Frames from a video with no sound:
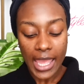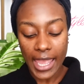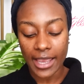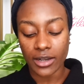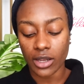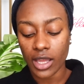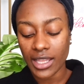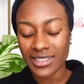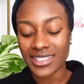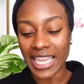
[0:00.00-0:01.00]
and
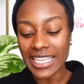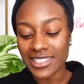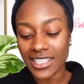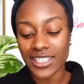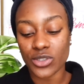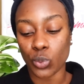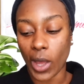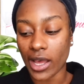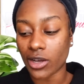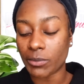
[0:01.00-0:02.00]
Daisy as well,